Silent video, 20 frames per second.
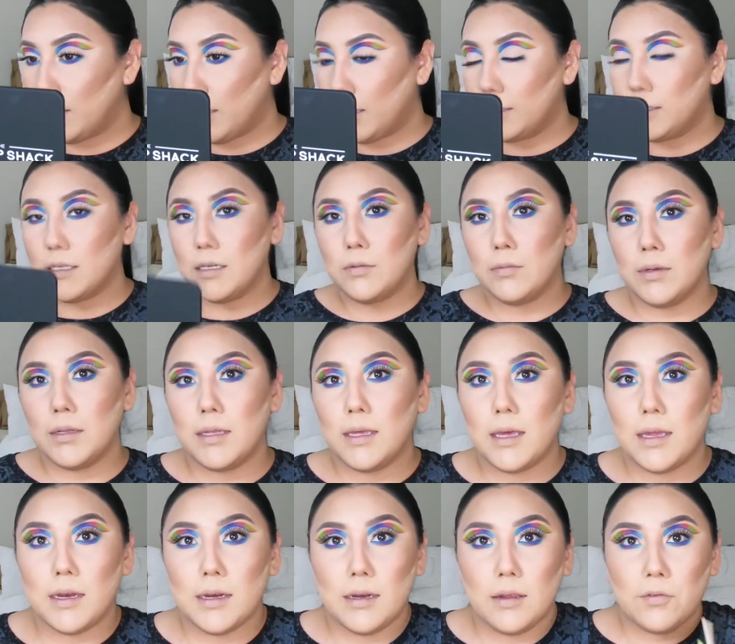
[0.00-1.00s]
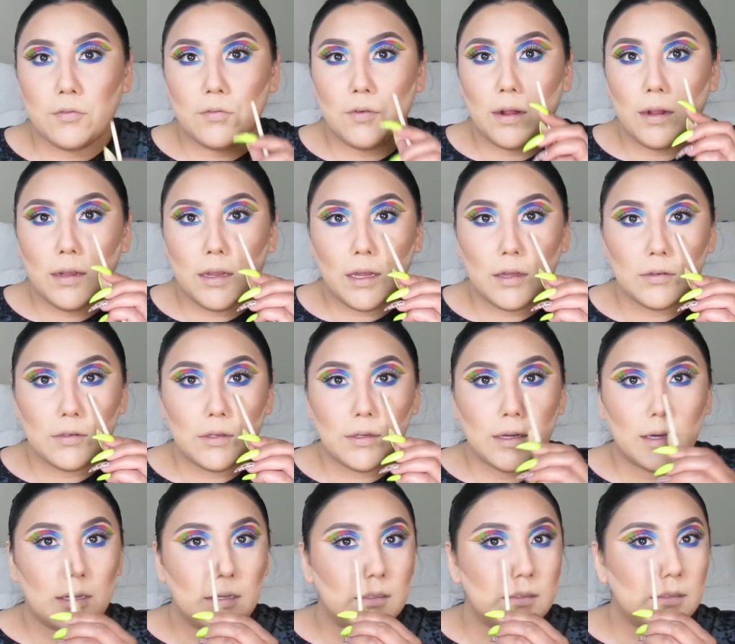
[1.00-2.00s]
I didn't really get any fallout, you
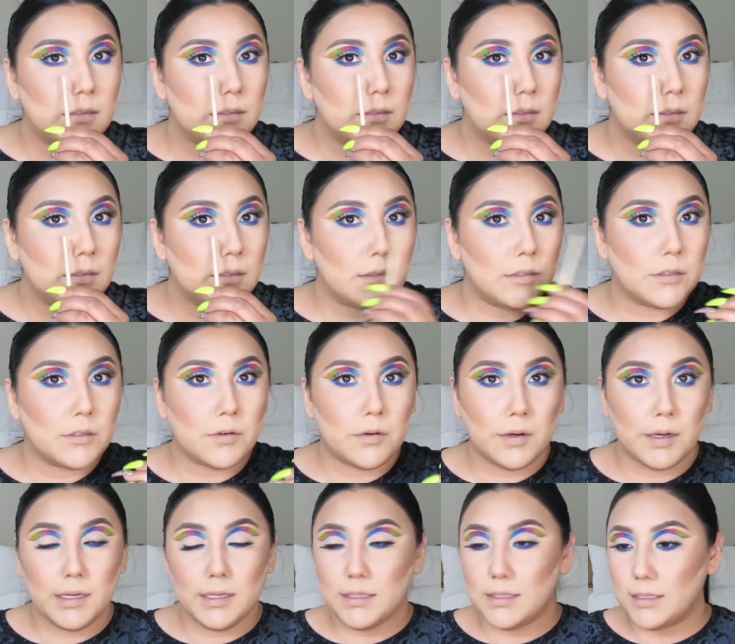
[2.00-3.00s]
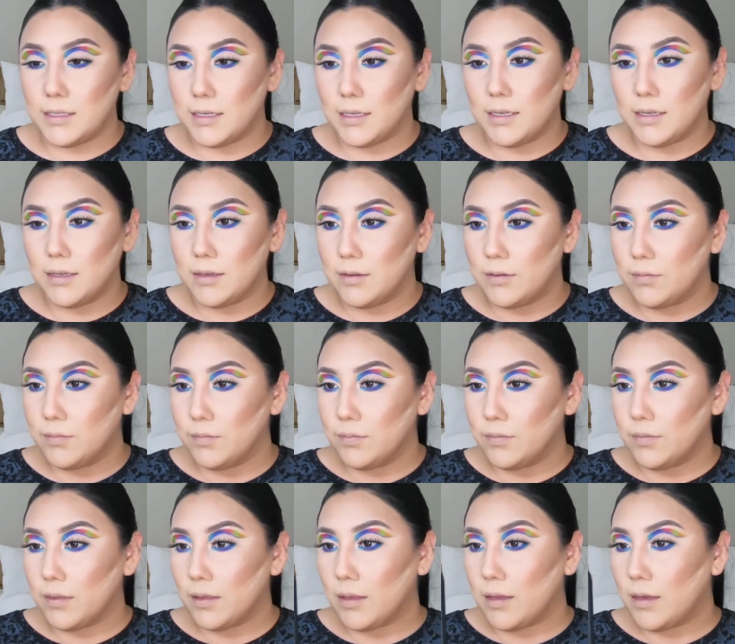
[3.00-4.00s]
guys. It's crazy.
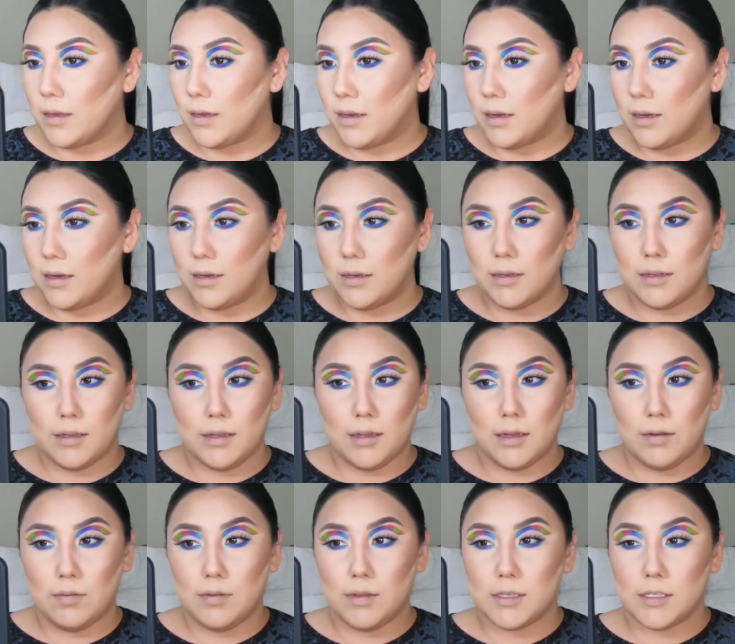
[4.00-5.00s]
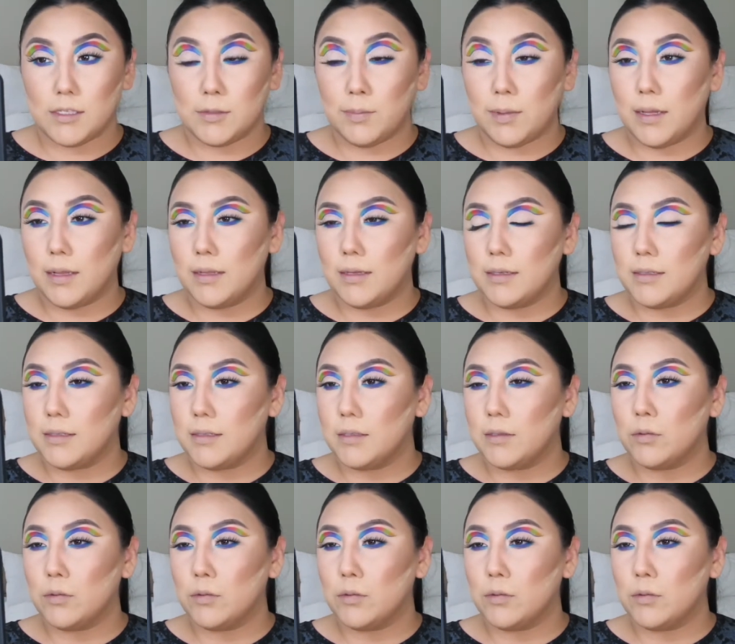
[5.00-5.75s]
I love this palette.